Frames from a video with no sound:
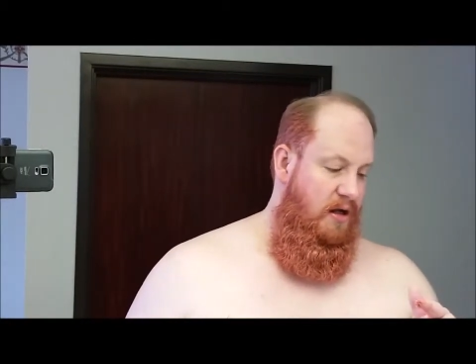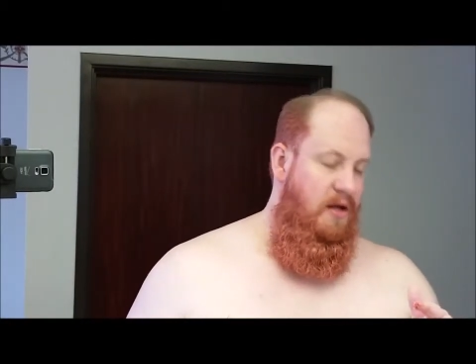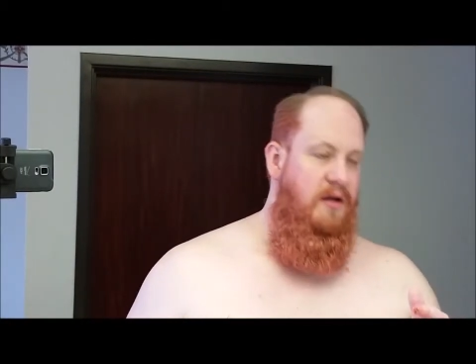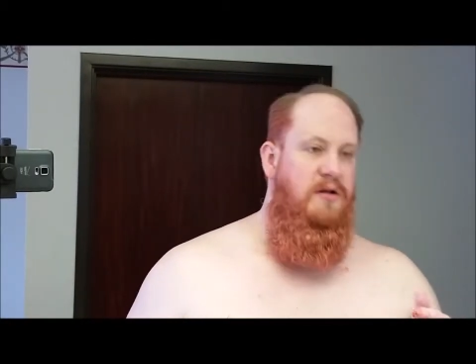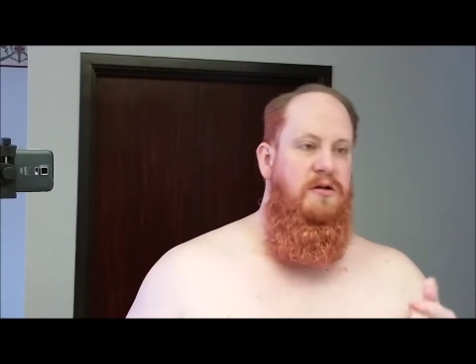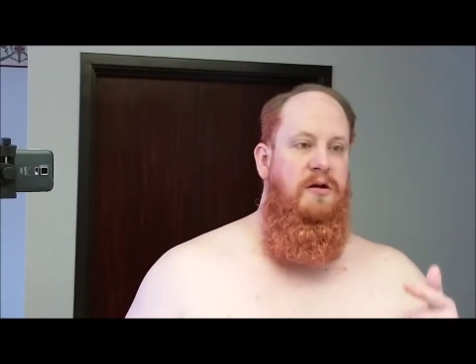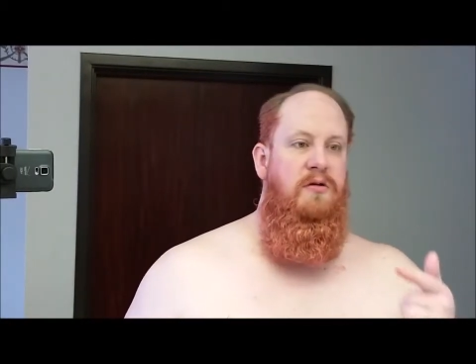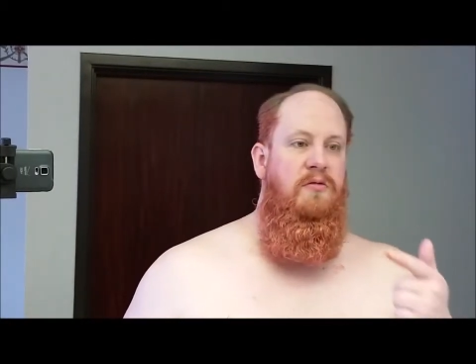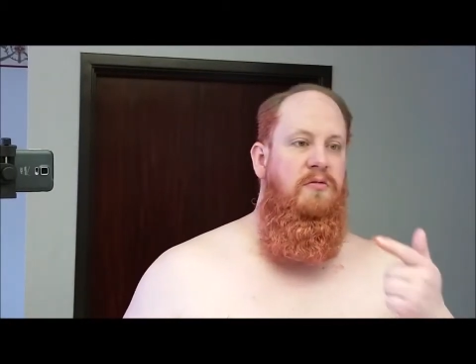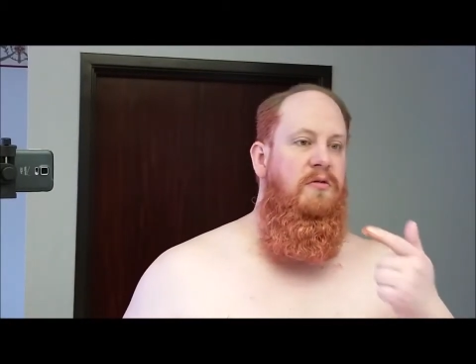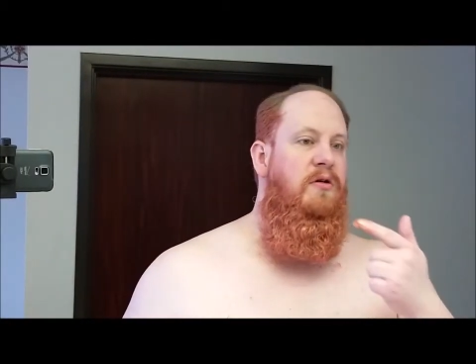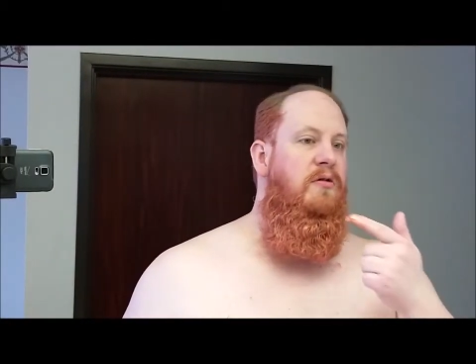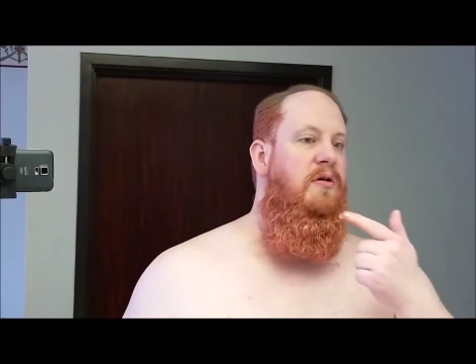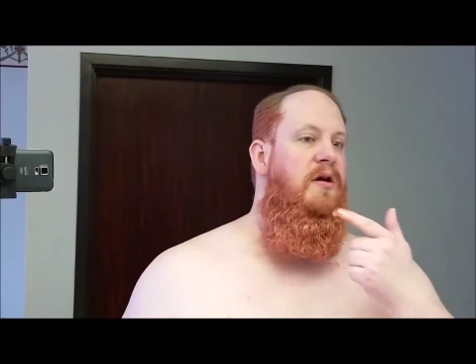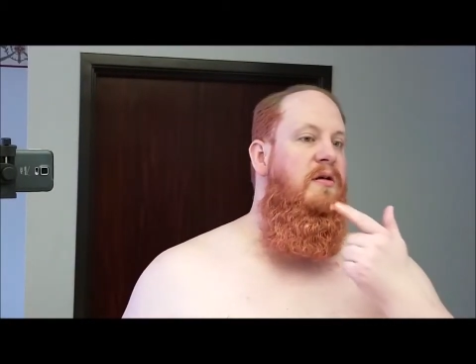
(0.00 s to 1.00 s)
I
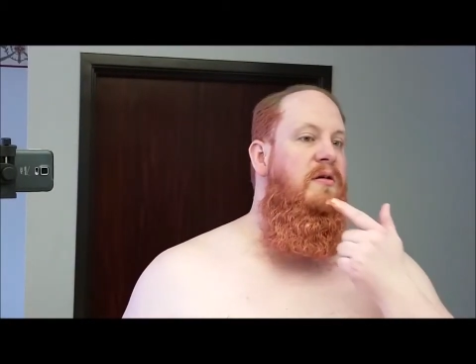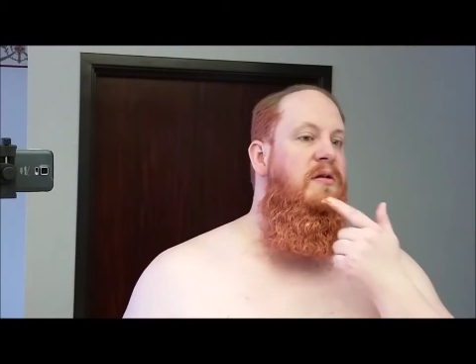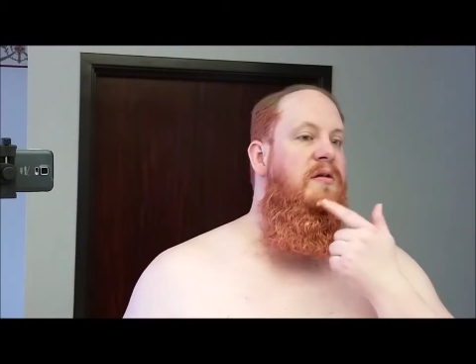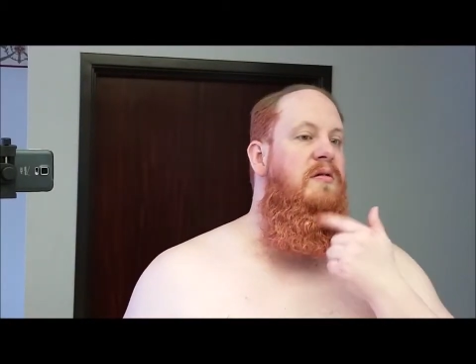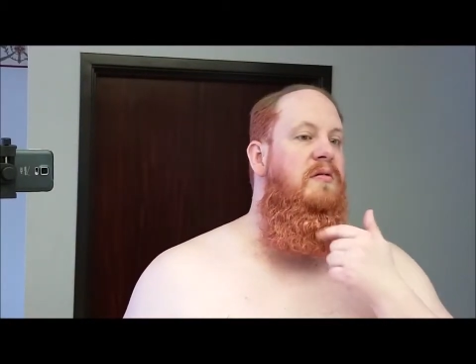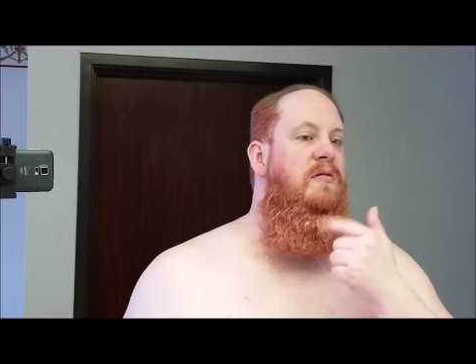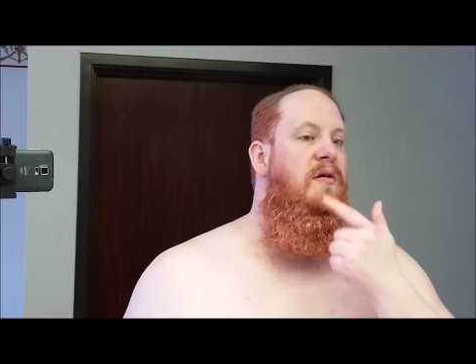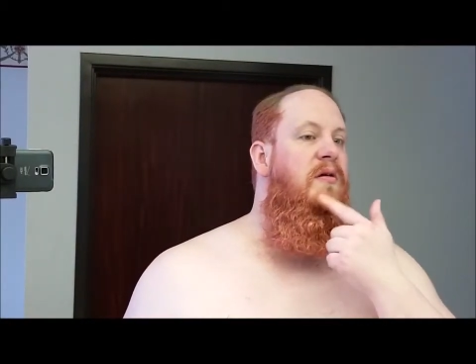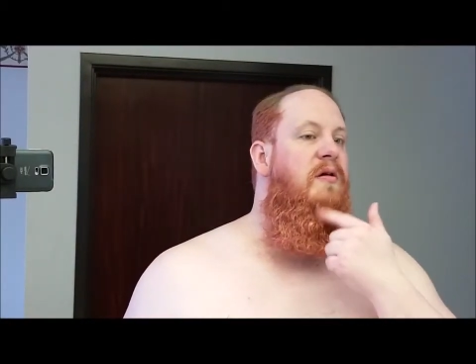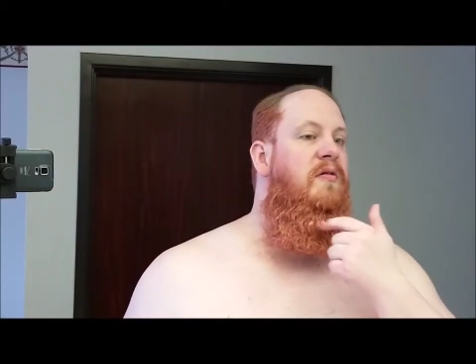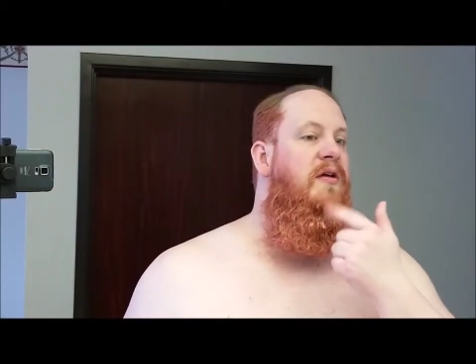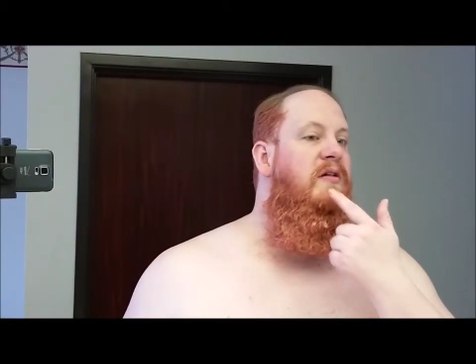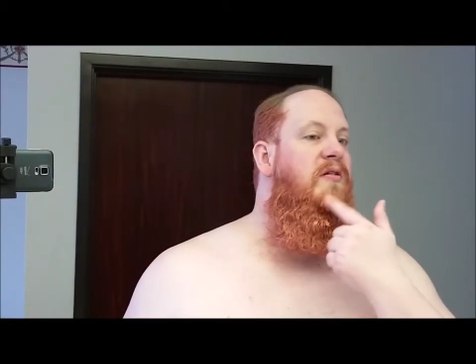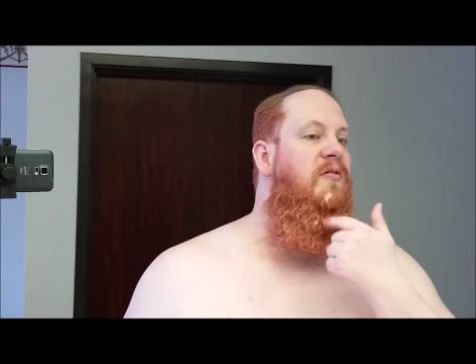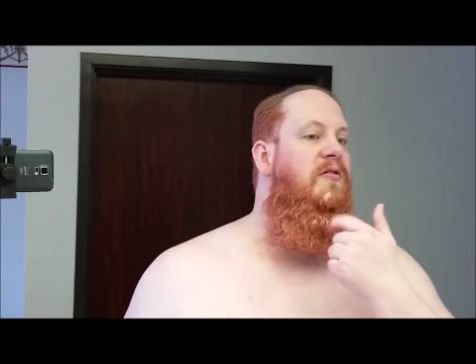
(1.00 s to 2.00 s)
don't know how
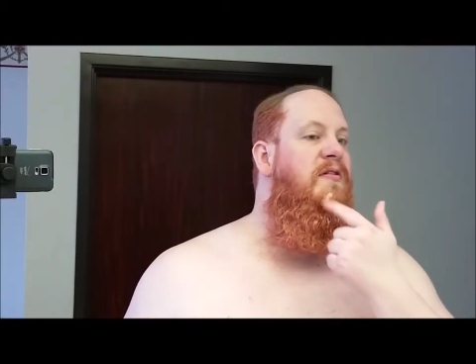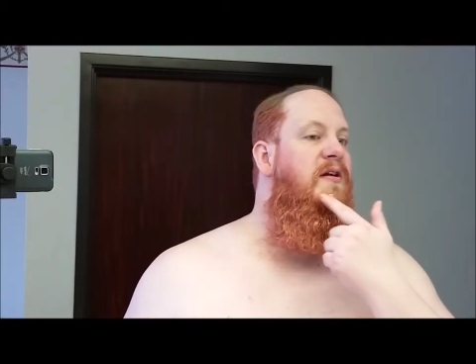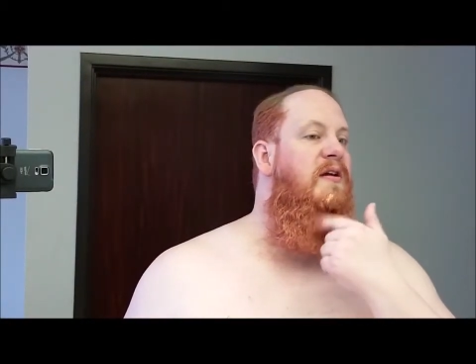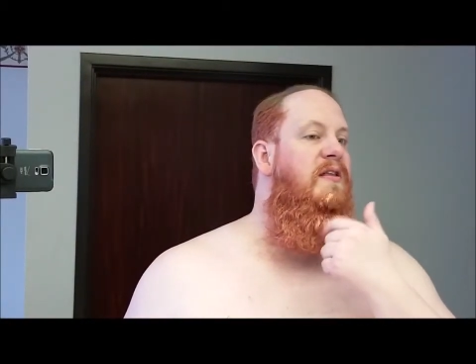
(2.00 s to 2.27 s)
that got